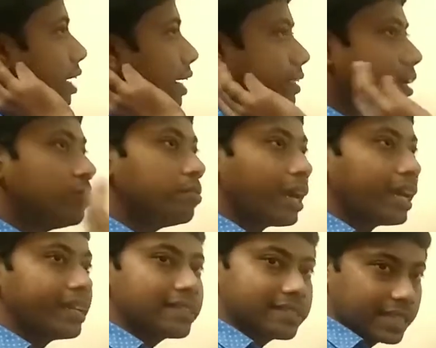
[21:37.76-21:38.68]
write down
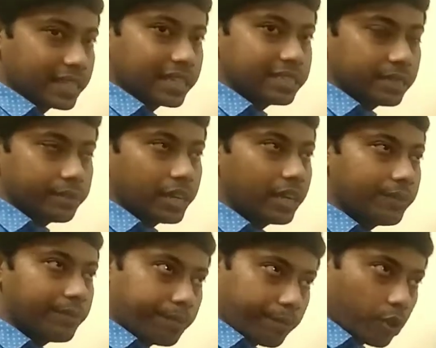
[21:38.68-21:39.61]
minus ak,
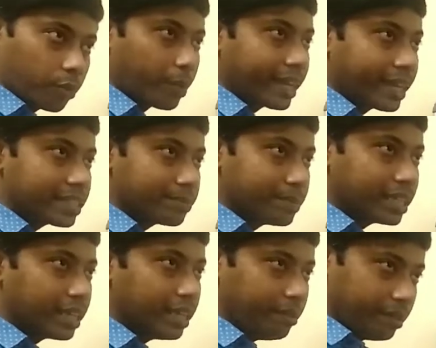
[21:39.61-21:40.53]
similarly for minus
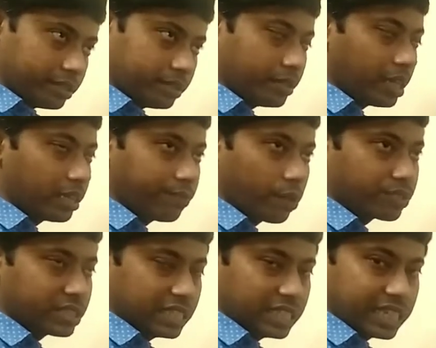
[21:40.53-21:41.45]
bk, similarly for
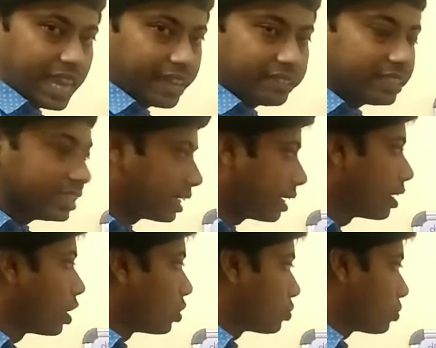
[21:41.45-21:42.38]
ck and dk.
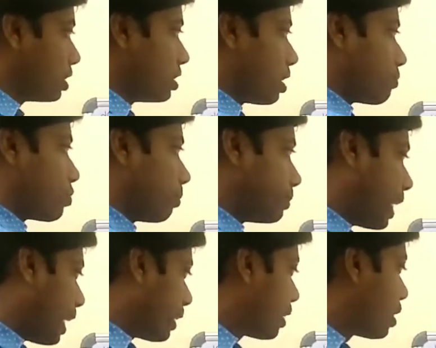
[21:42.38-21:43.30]
So in terms of
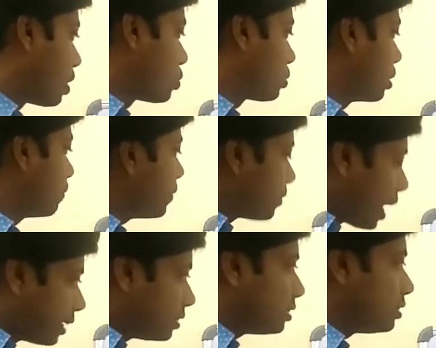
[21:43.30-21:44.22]
that, so if you
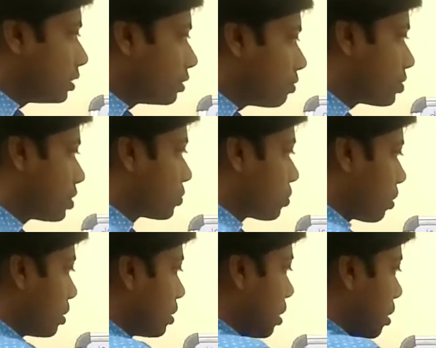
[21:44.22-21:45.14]
write these equations
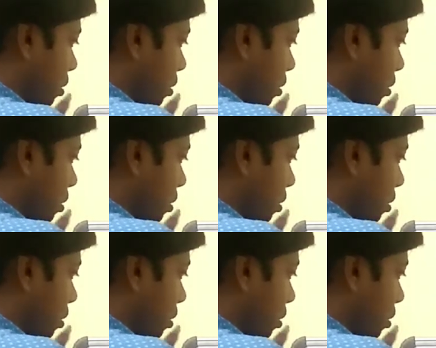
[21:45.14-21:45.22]
on